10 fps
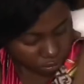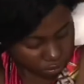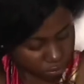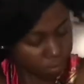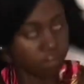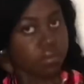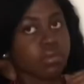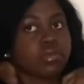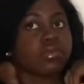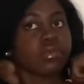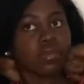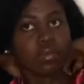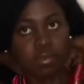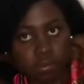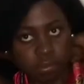is very very
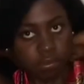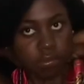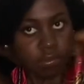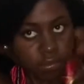tight when you're